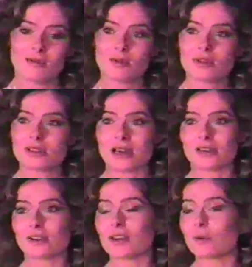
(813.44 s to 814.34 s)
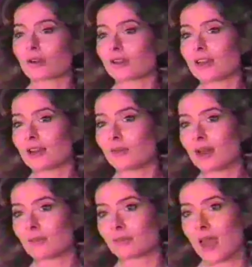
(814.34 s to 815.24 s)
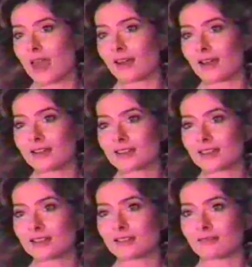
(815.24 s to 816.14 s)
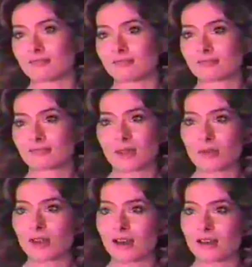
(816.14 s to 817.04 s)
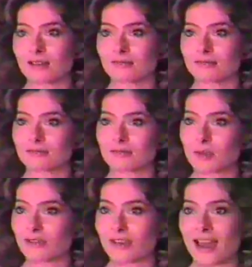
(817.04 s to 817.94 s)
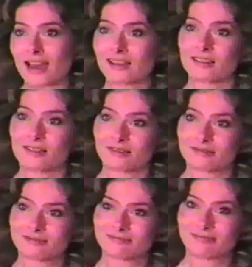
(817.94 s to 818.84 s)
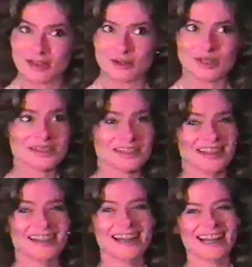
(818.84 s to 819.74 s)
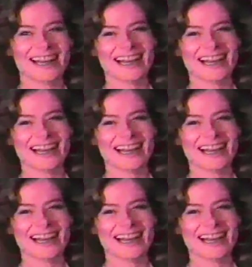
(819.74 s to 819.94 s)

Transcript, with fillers: And we went down there, and they weren't going to let him up, and I insisted, and we got in. But if I hadn't have insisted...